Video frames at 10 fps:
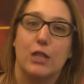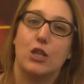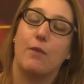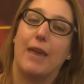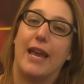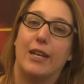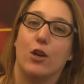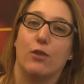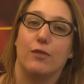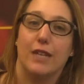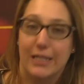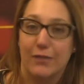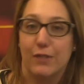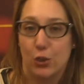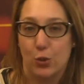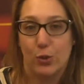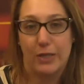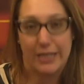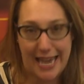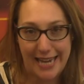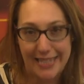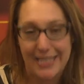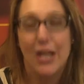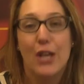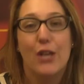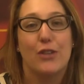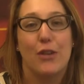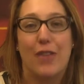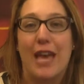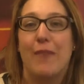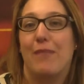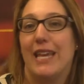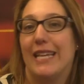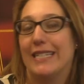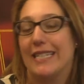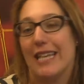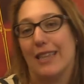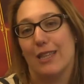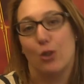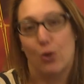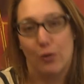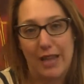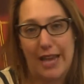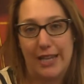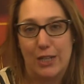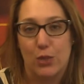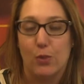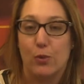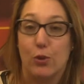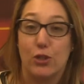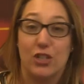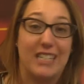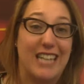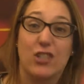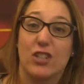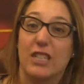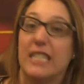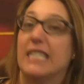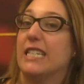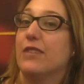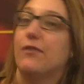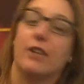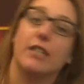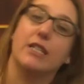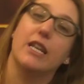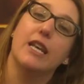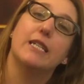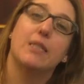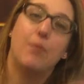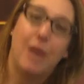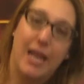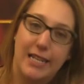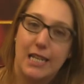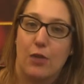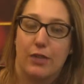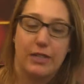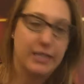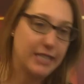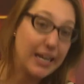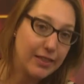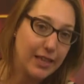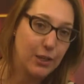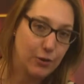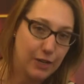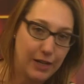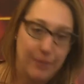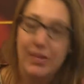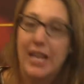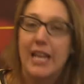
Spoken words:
the domain of individual states. So that means that the law relating to abortion is actually different depending on the state that you're in.